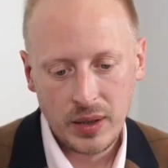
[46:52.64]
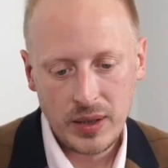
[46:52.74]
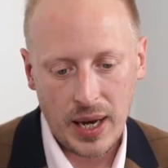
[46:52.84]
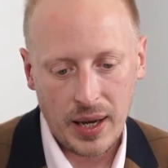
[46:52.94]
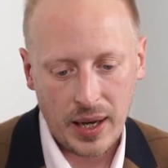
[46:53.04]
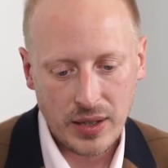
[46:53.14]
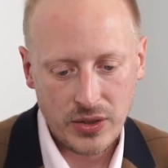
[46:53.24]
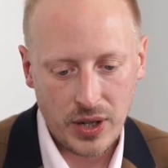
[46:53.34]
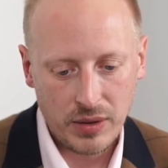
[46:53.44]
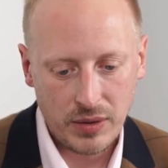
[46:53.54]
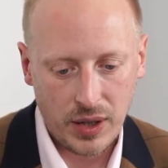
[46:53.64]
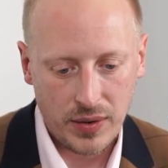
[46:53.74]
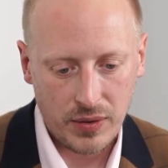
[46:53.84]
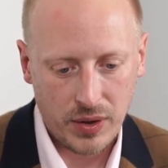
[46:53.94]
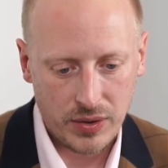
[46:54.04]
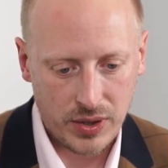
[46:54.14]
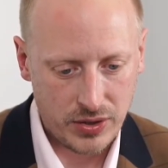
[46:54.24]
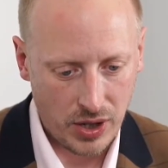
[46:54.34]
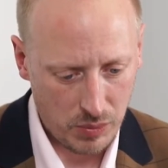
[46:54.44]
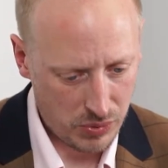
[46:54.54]
Yeah, and so, you know, there are
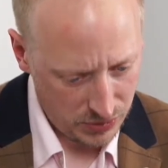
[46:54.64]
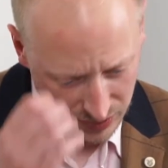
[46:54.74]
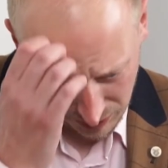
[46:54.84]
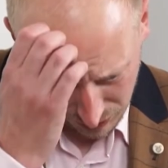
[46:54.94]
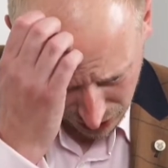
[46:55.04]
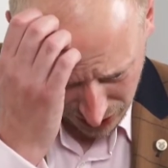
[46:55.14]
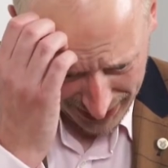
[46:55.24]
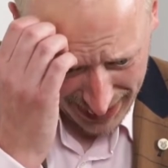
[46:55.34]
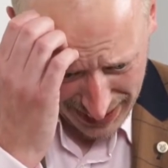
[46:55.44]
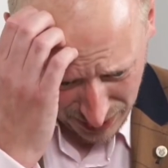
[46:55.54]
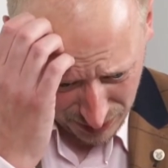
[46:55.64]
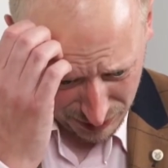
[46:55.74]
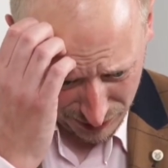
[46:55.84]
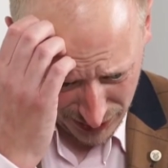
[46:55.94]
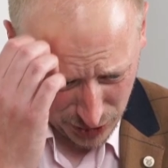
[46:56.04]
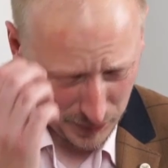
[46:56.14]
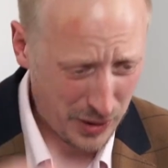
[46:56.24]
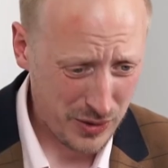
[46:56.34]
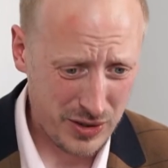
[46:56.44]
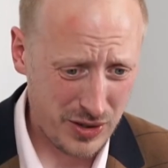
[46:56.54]
examples even today of
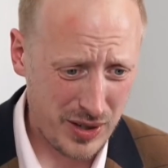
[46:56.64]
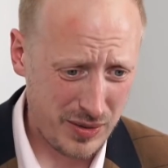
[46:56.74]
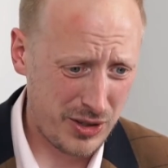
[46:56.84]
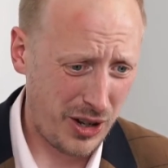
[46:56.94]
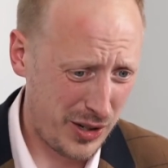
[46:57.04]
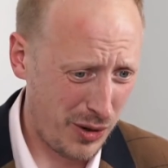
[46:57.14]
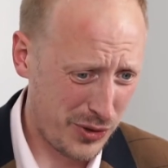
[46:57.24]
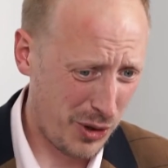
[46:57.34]
exposed, slightly off